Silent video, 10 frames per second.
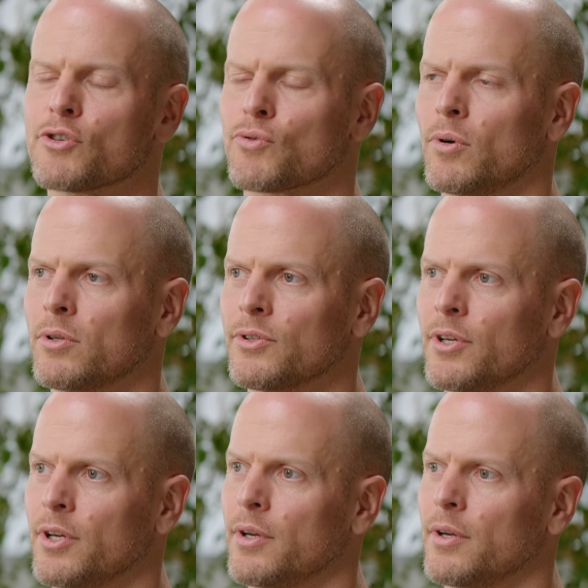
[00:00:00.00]
controlled
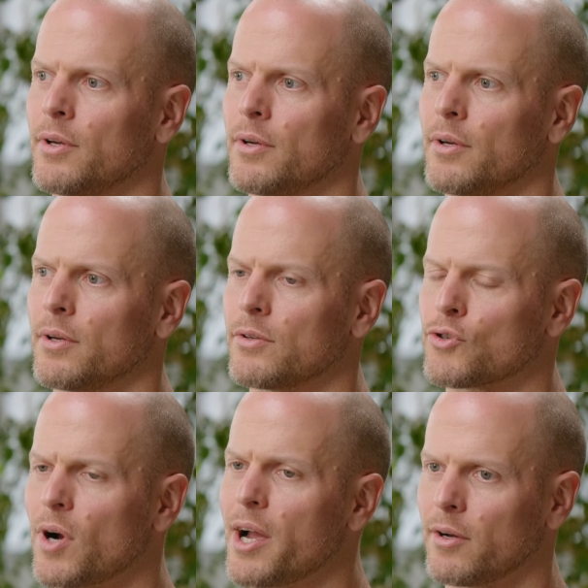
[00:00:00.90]

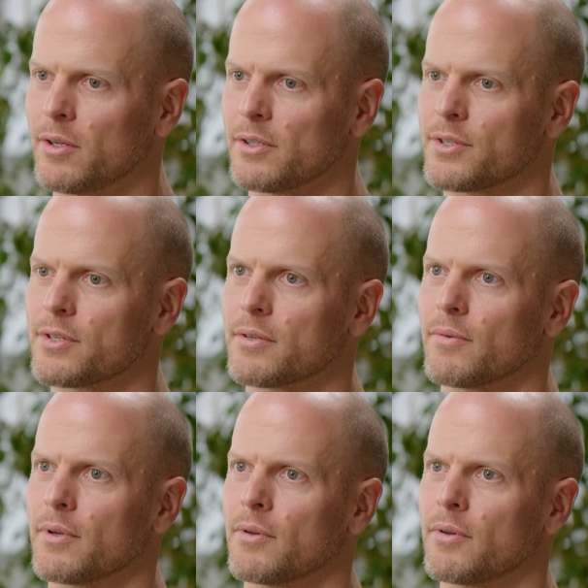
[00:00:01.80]
trials,